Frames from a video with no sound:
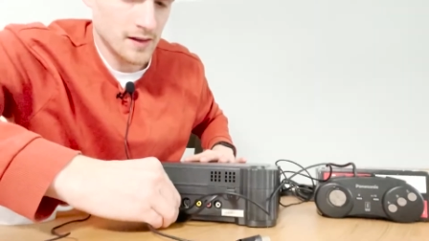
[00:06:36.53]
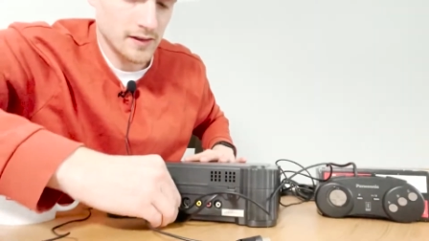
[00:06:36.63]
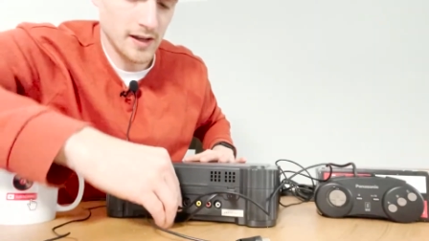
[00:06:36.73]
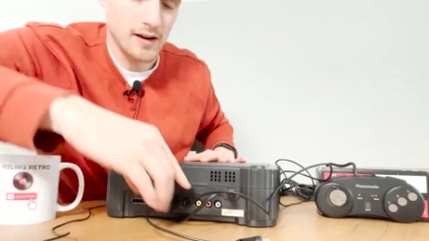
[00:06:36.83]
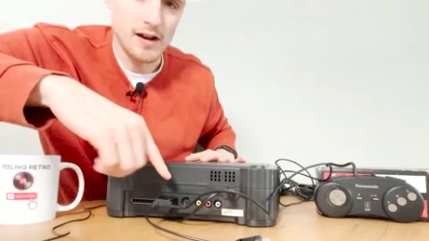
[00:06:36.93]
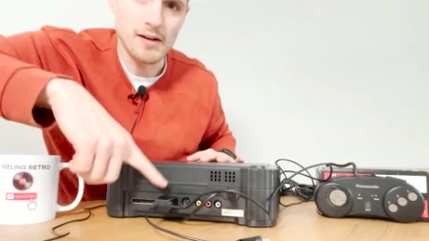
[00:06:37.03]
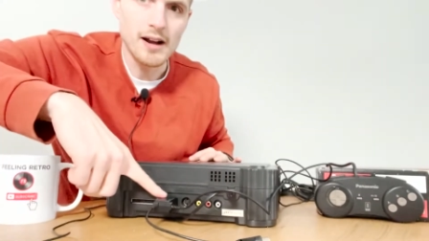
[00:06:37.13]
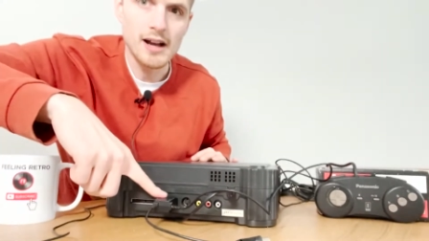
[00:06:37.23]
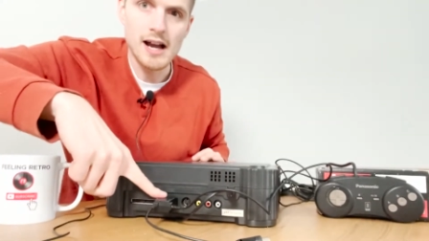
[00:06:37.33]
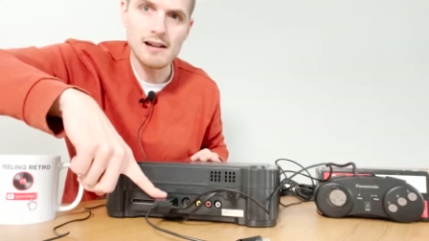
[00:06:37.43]

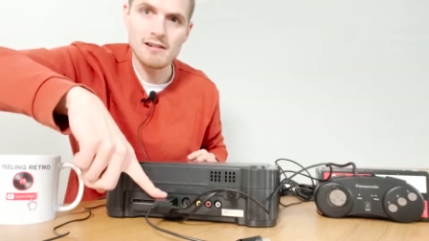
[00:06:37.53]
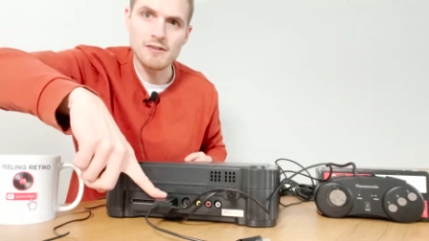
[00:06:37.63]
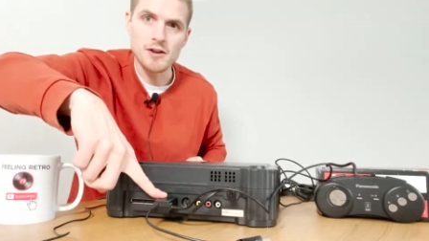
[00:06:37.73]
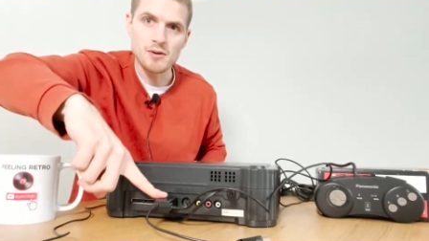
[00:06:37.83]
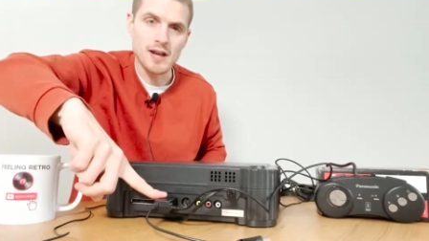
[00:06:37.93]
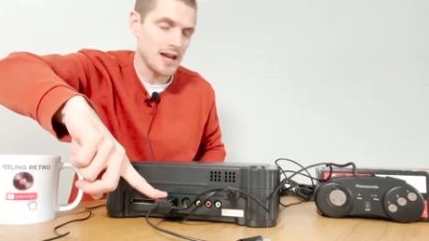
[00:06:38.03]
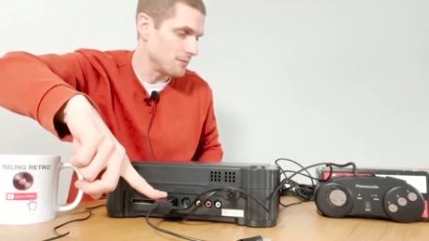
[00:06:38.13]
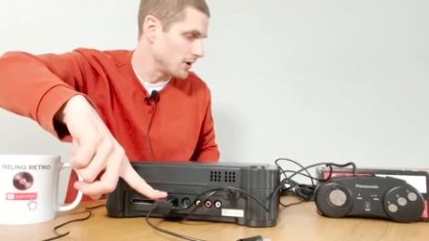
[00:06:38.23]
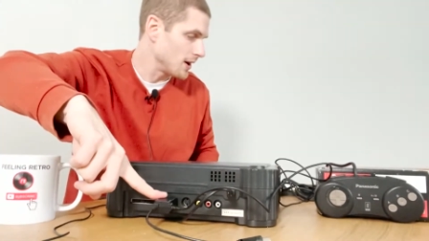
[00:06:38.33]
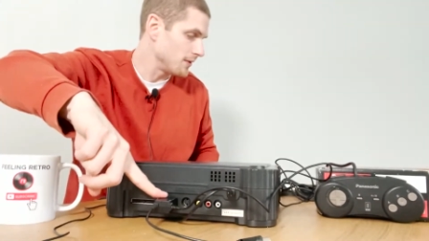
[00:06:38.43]
our RFU
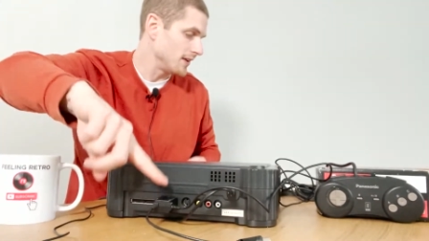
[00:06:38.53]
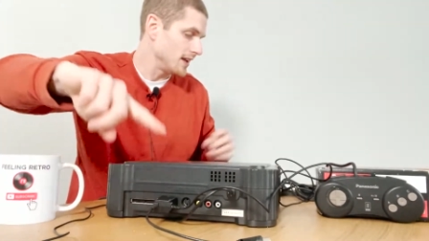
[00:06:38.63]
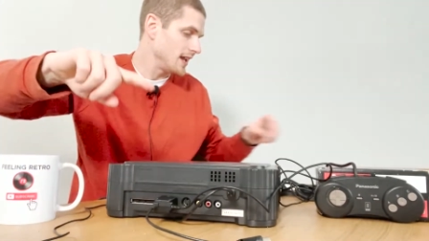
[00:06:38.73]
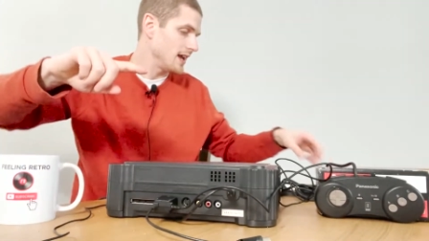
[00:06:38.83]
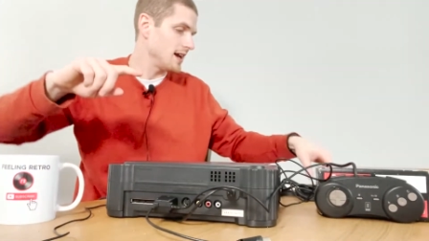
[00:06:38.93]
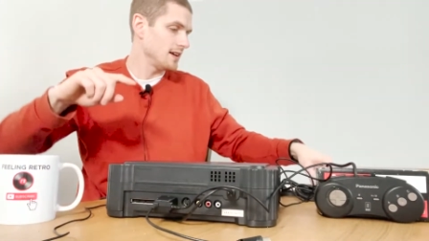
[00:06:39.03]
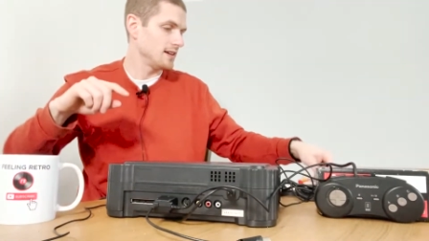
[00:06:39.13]
cable goes in here.